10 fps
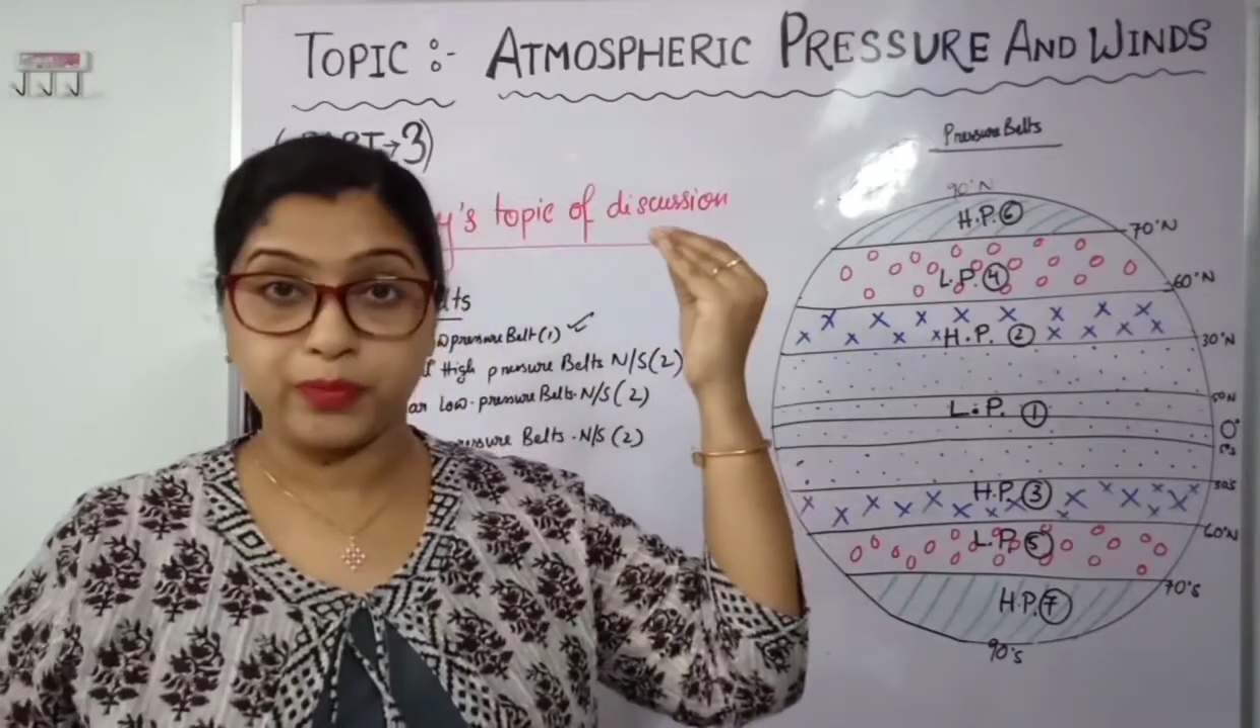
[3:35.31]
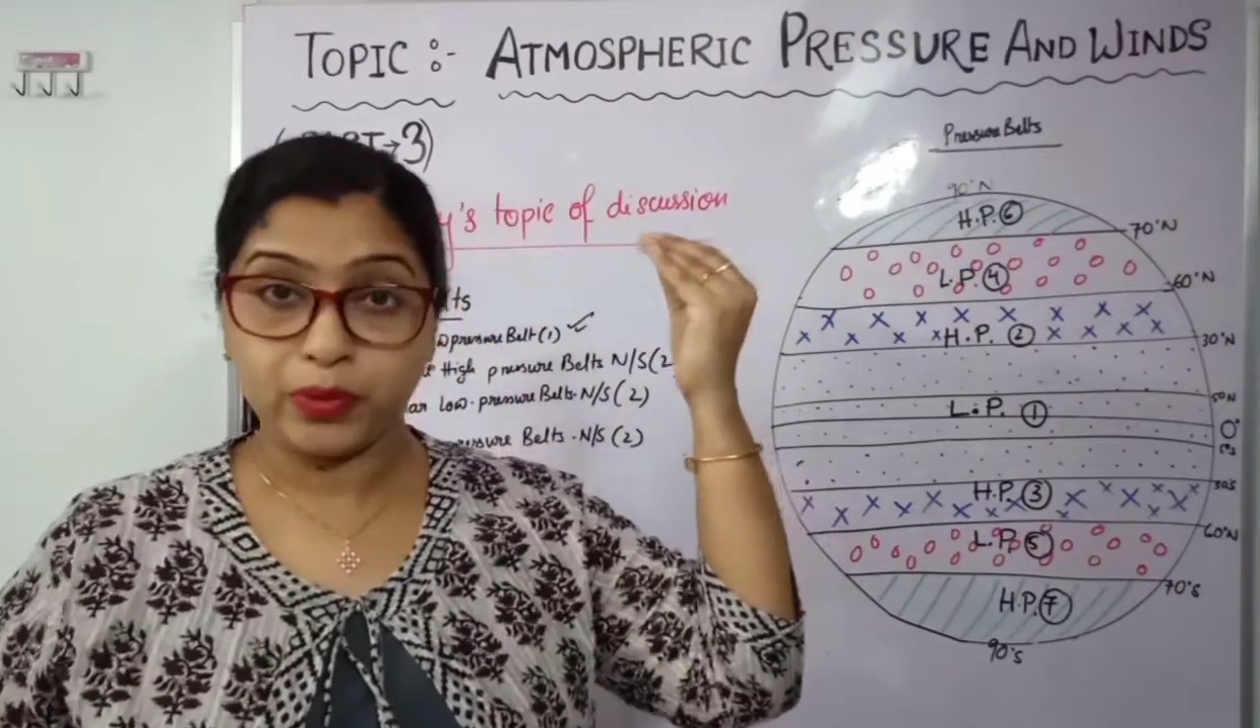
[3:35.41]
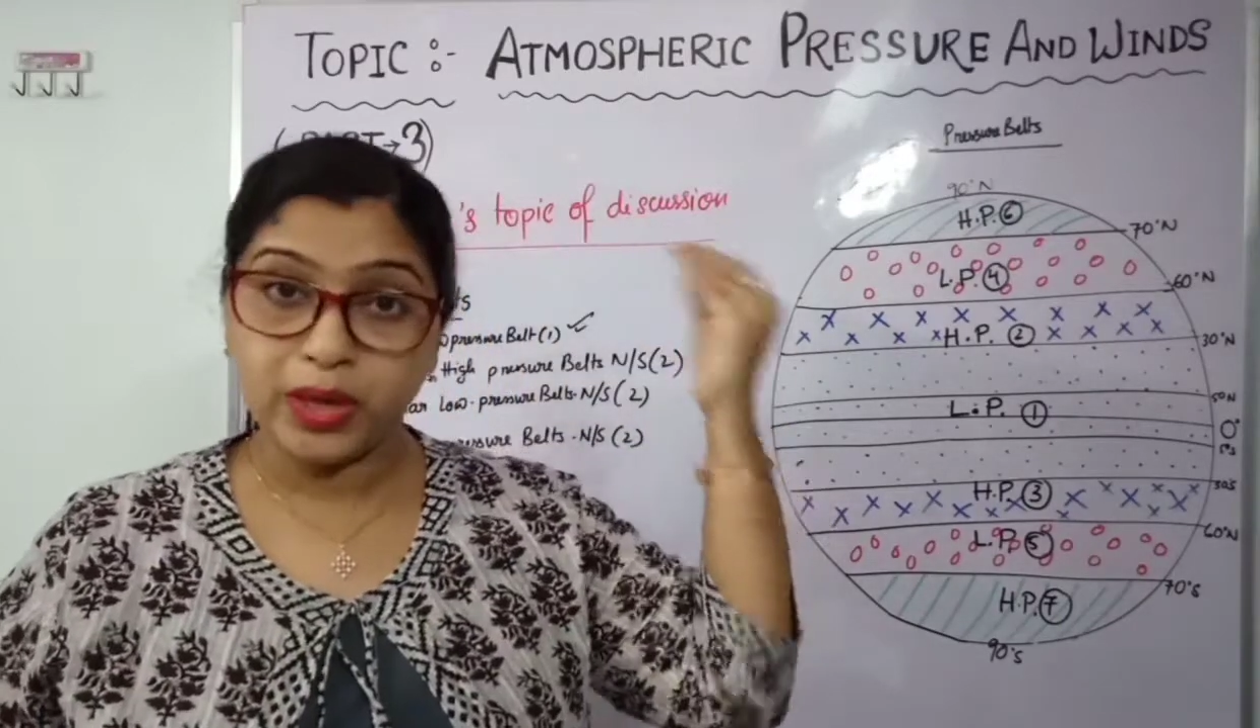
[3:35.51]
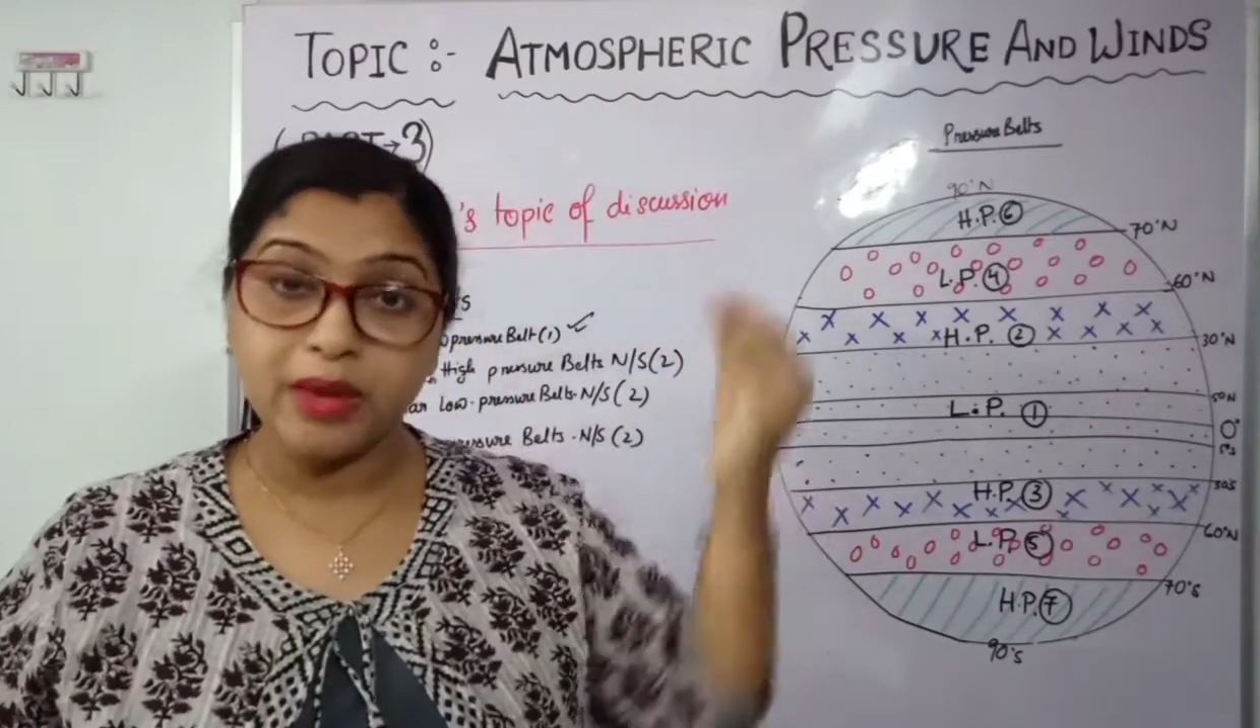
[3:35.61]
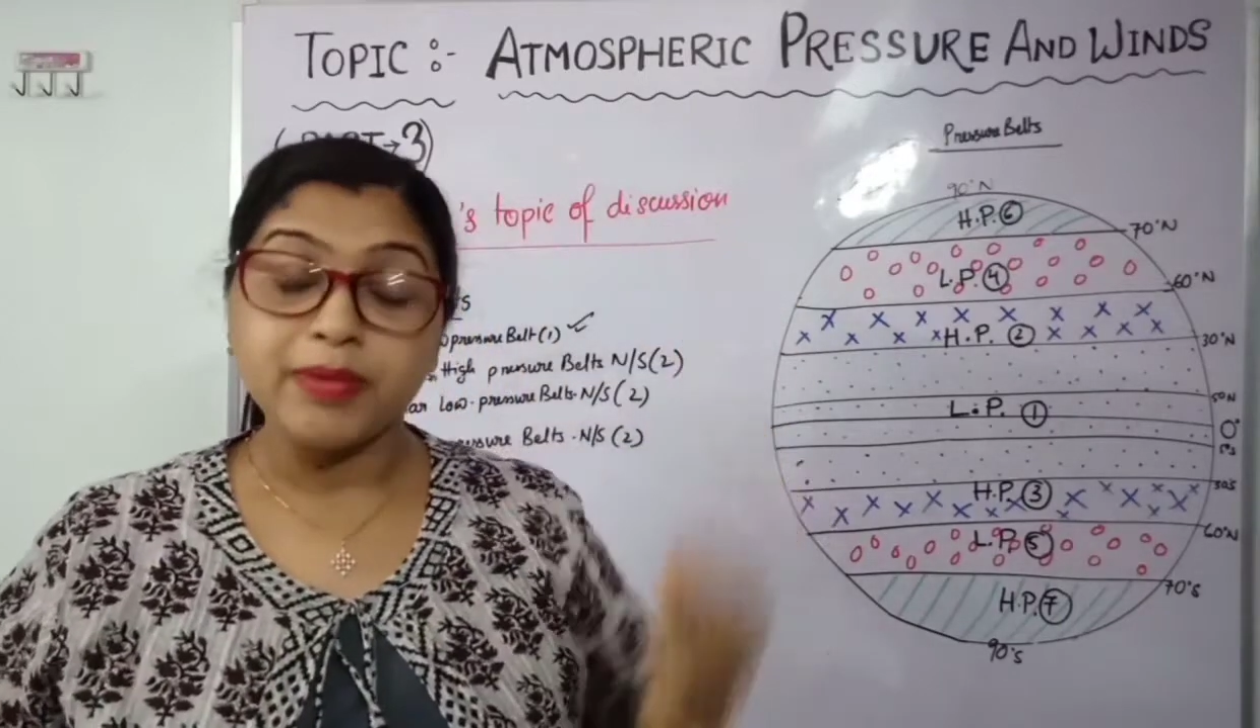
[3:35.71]

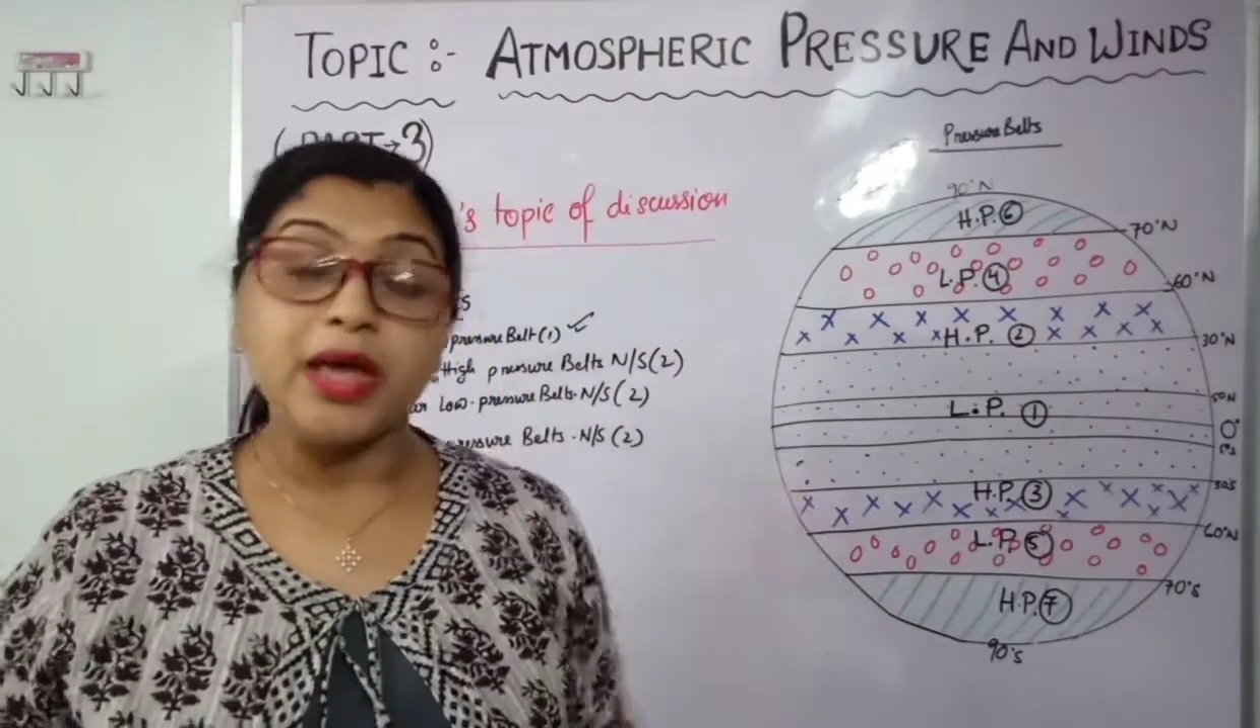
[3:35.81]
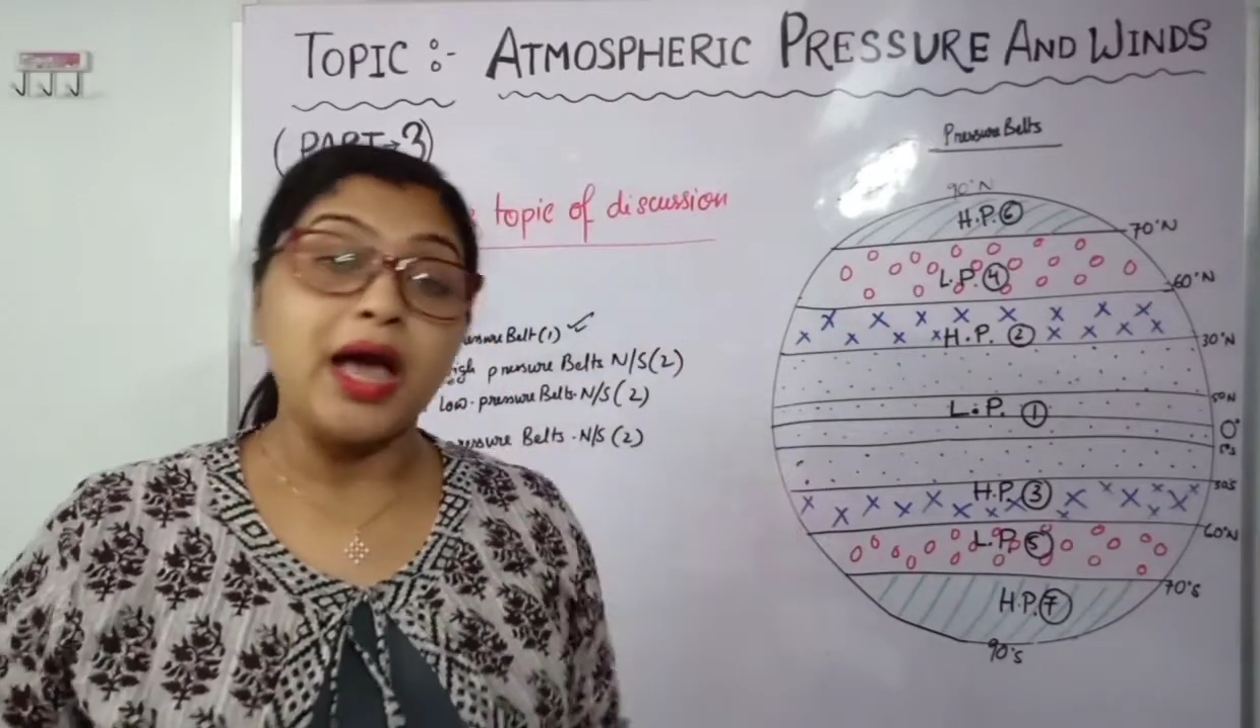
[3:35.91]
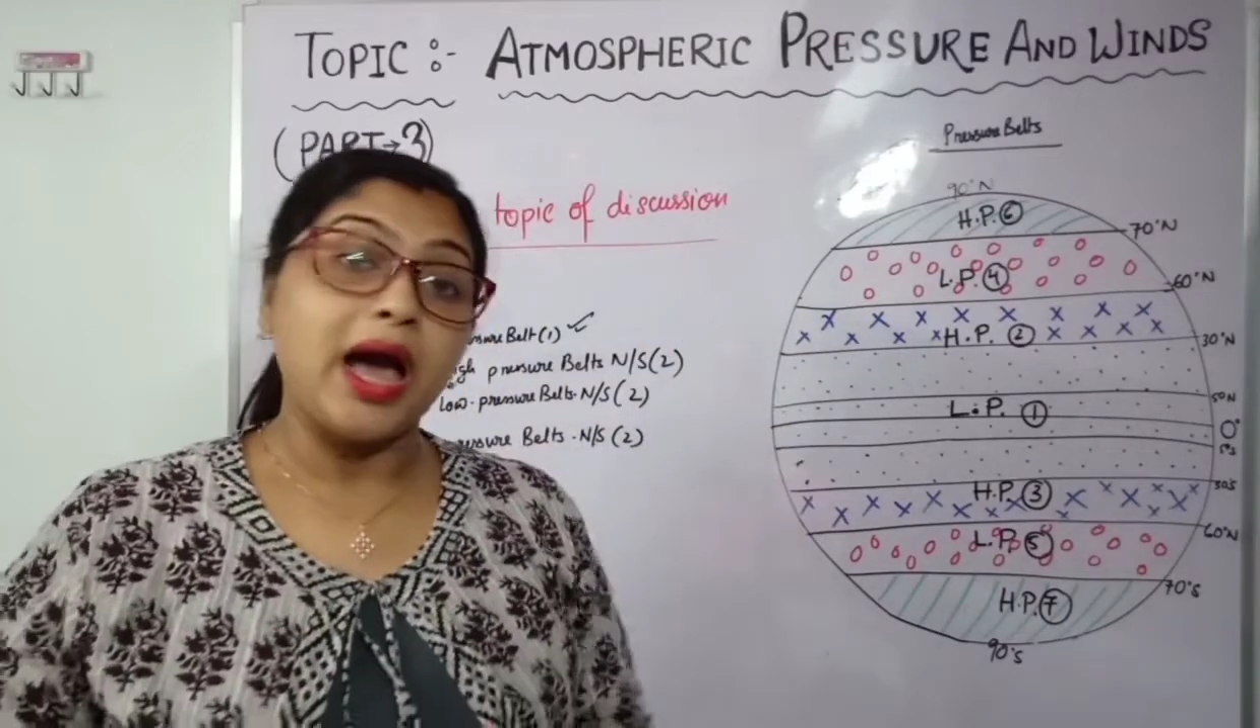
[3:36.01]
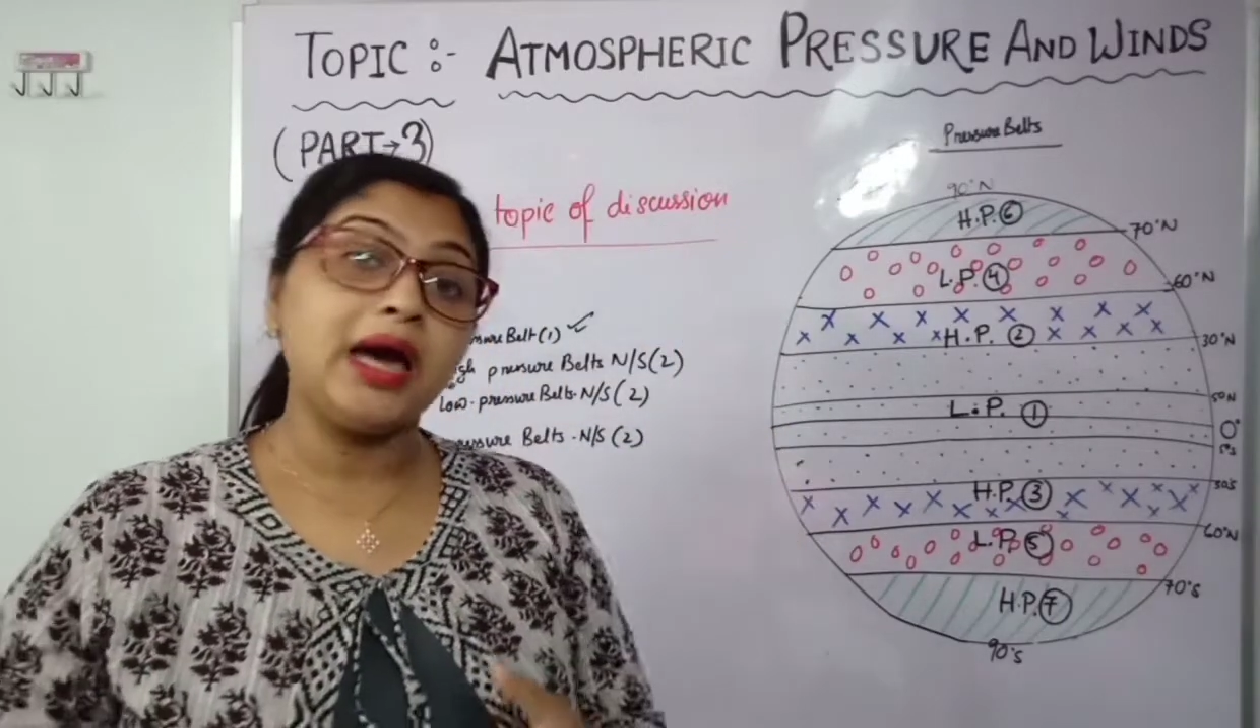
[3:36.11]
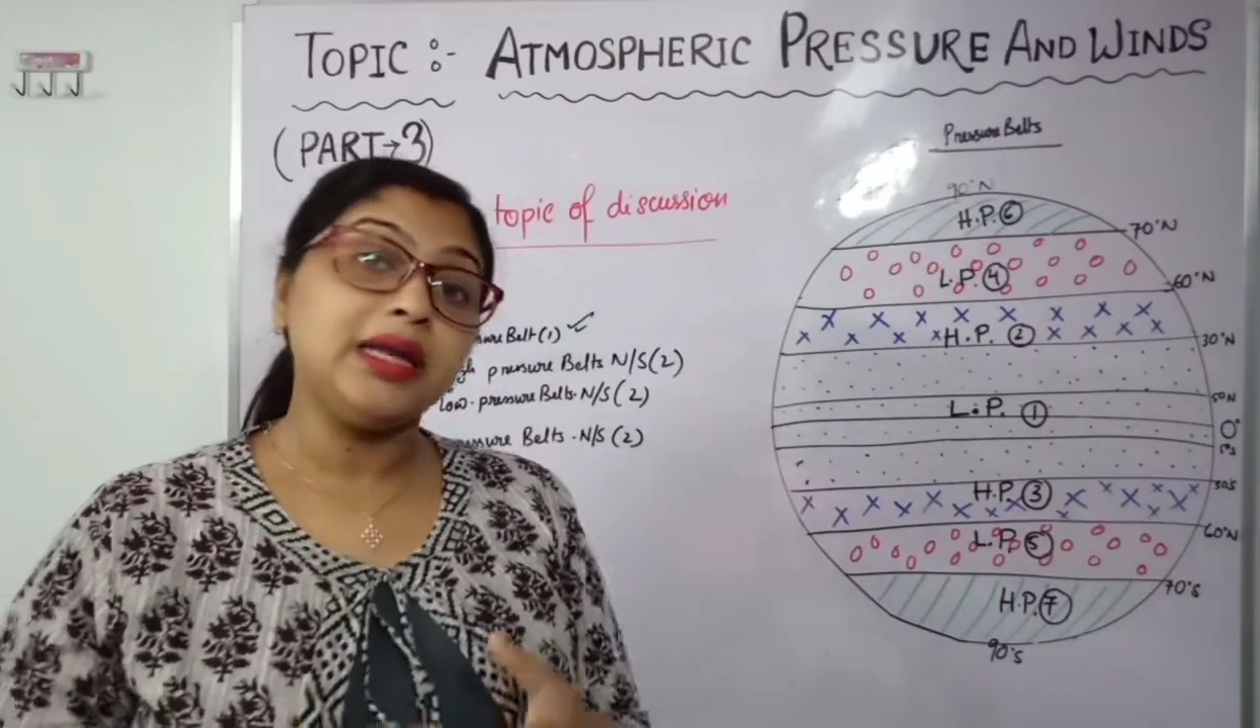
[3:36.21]
Okay,
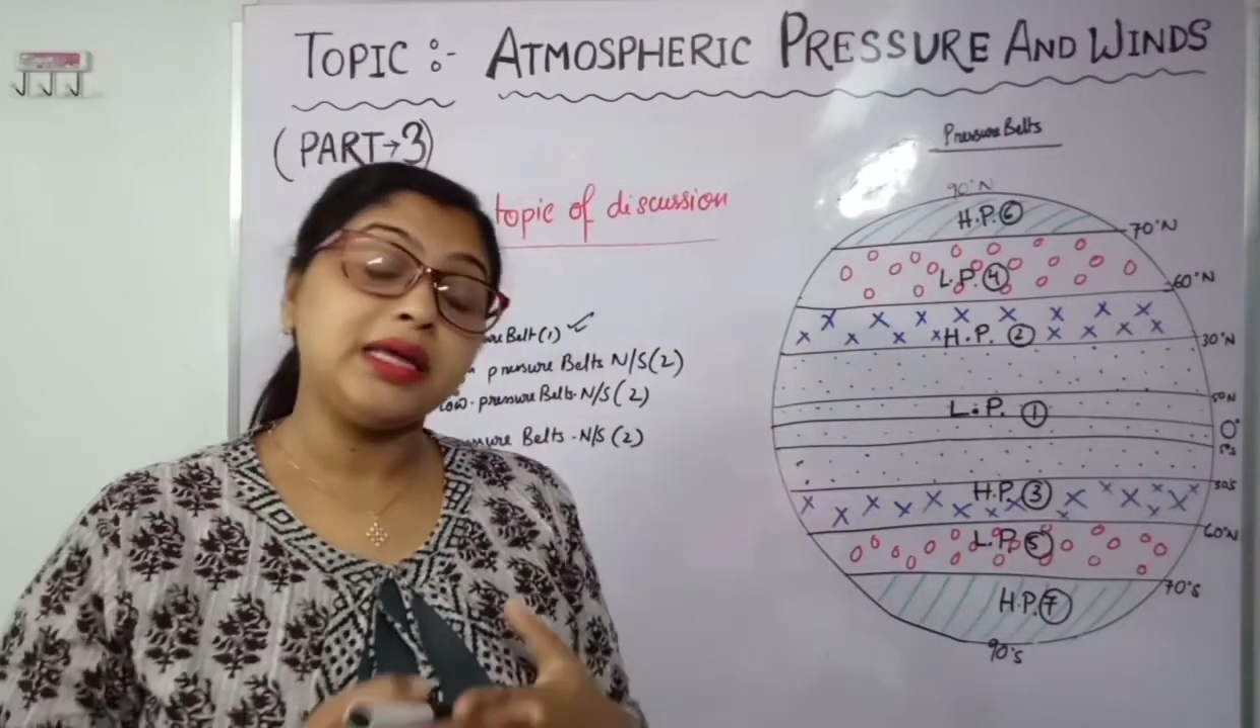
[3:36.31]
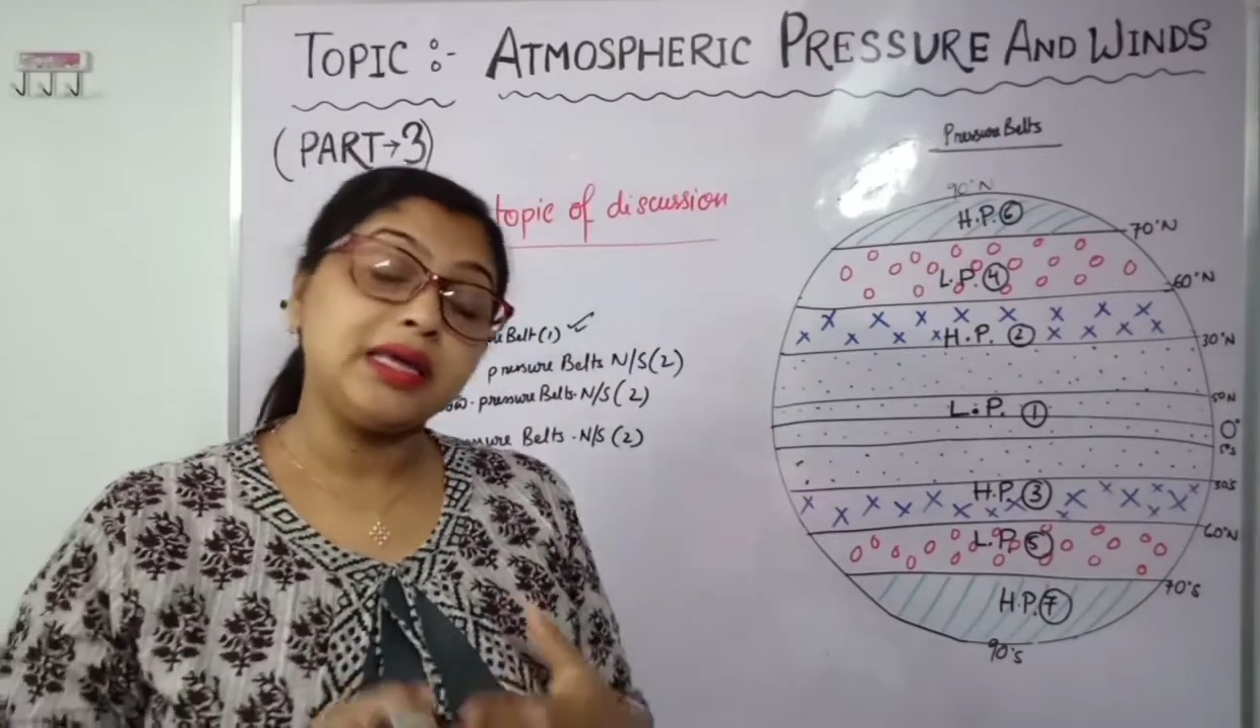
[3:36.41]
and